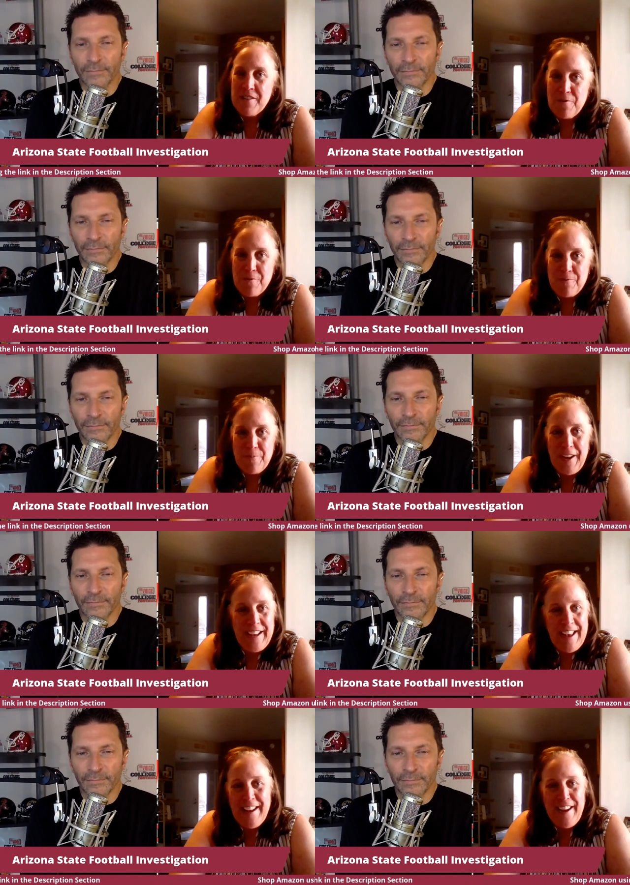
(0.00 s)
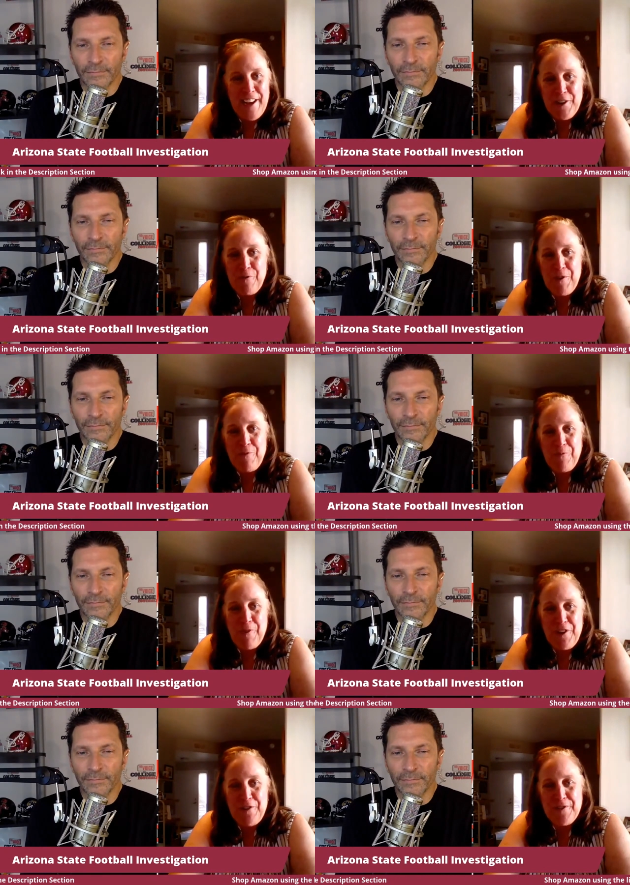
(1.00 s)
Speaker 1: So, again, I agree
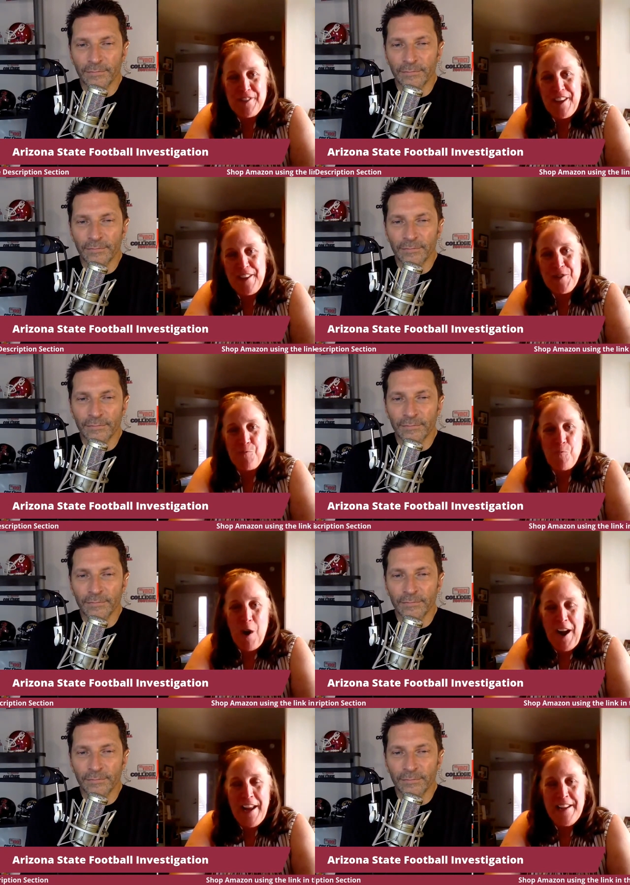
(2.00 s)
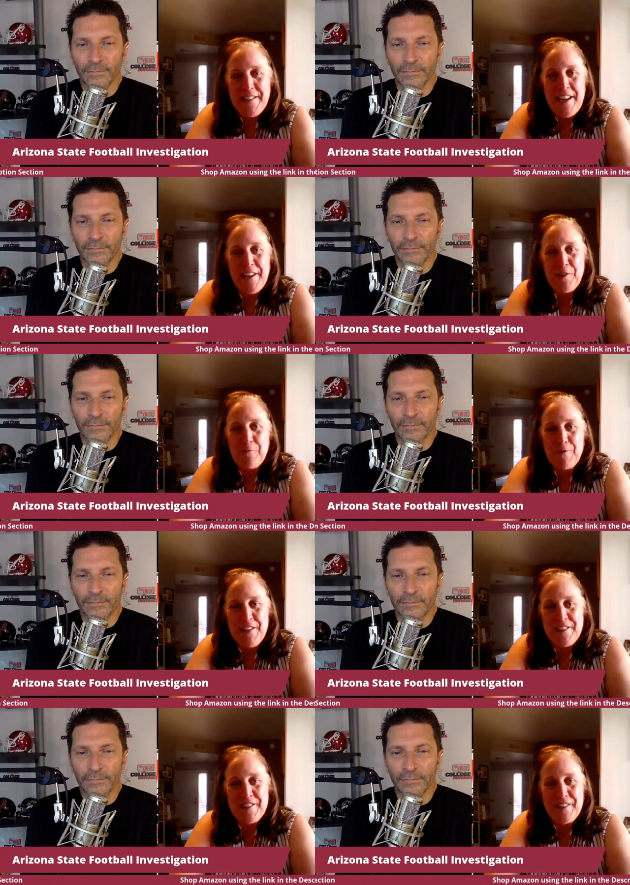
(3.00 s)
with what you say is why take a
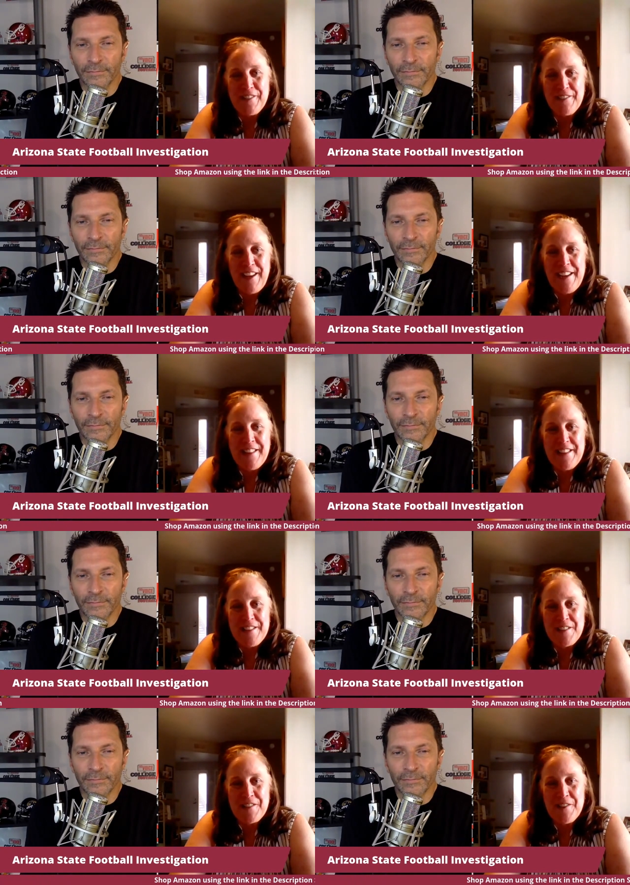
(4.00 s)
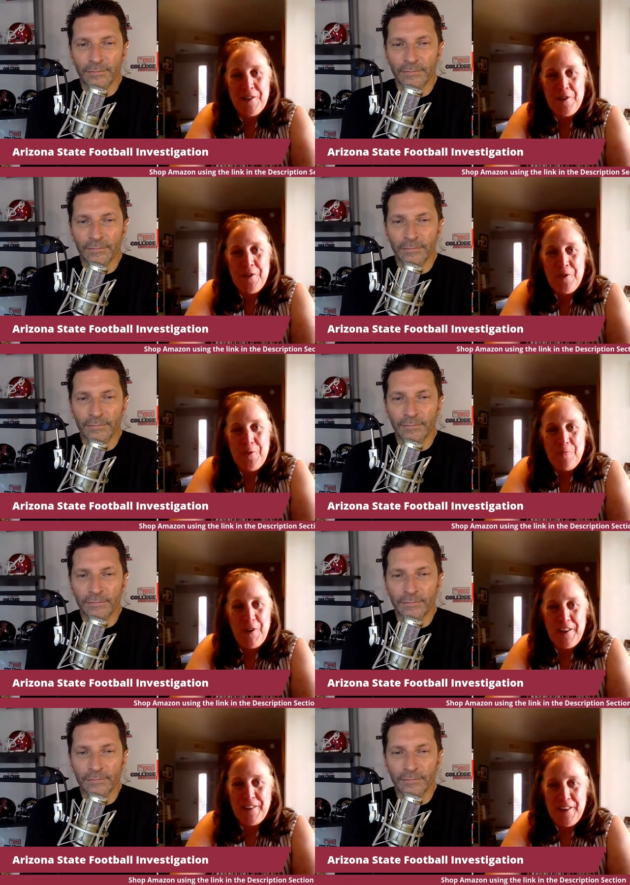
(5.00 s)
risk like this
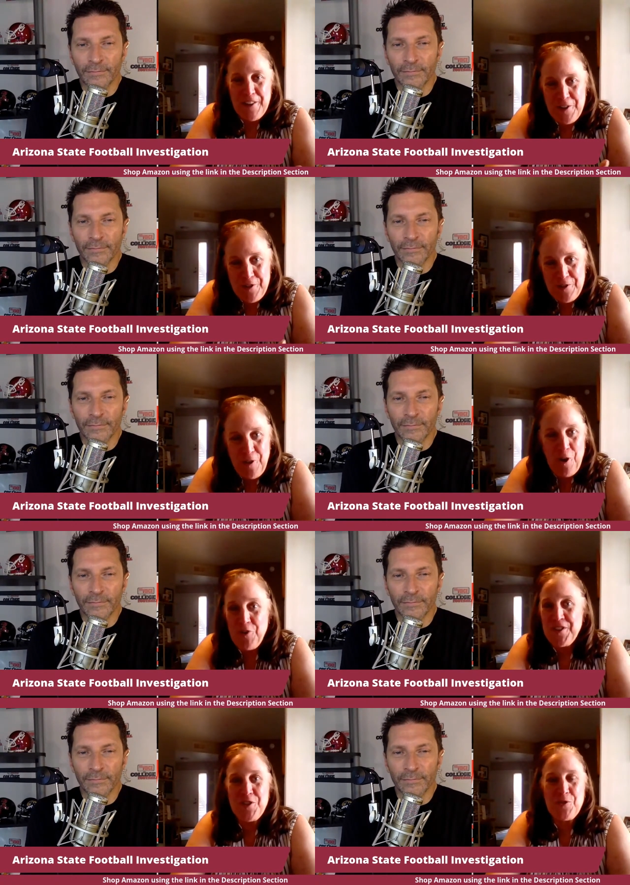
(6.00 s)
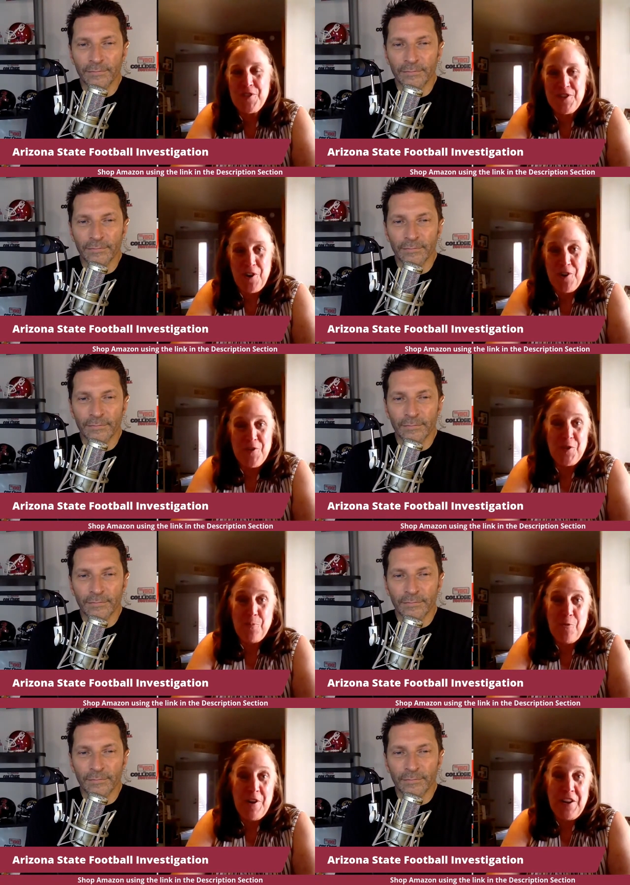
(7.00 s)
when all the stars
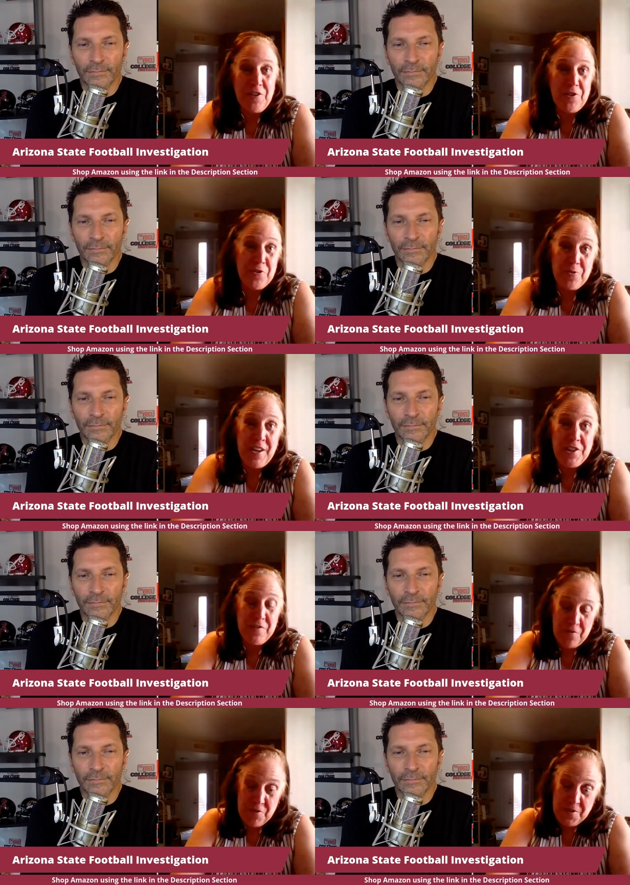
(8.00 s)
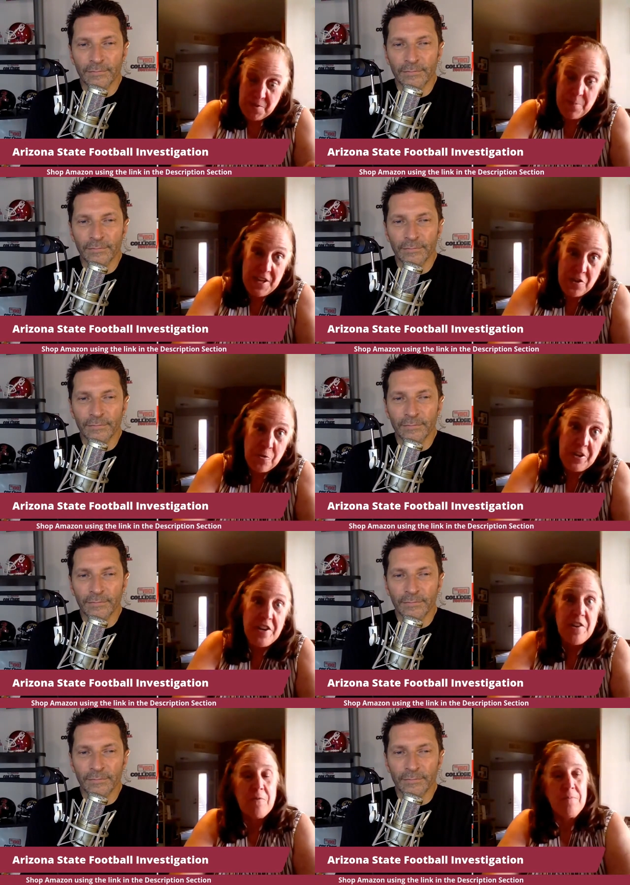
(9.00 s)
are pointing in your direction for this to be your
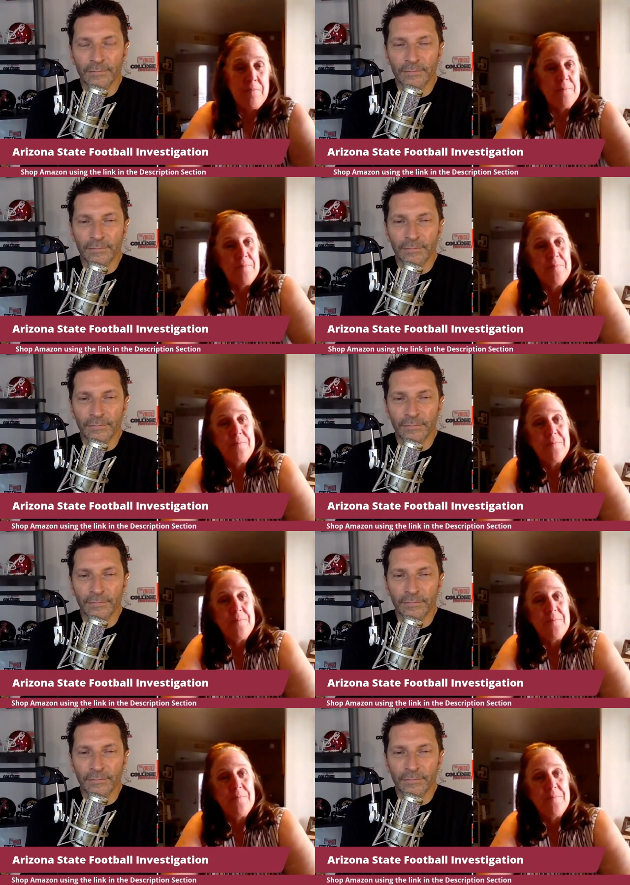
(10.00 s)
year.